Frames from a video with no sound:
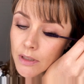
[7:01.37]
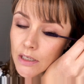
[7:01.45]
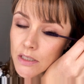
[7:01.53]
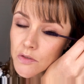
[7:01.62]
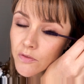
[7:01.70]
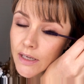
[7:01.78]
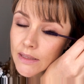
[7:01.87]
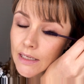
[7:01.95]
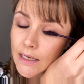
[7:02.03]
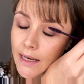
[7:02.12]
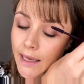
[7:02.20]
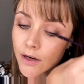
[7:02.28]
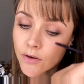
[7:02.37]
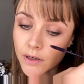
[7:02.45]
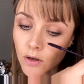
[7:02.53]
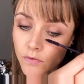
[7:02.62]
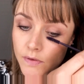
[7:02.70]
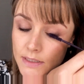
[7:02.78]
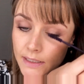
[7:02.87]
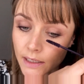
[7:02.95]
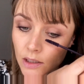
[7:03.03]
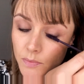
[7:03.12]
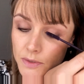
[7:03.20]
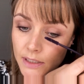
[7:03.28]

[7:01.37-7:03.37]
I just find the layering obviously helps.